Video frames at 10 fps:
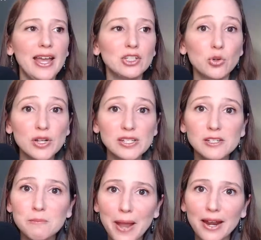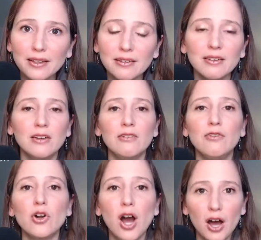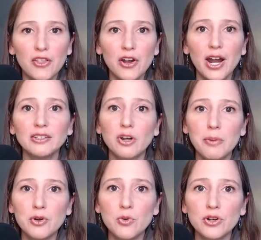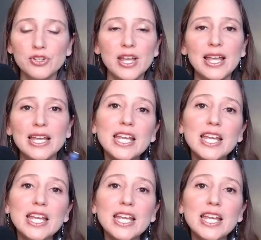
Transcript: and respect for other entrepreneurs,